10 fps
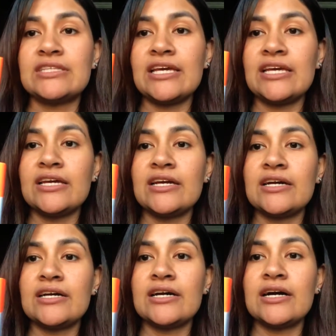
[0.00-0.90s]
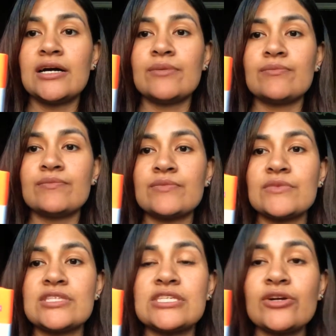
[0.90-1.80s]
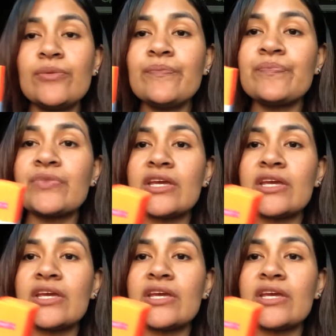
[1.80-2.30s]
Day um, Serum.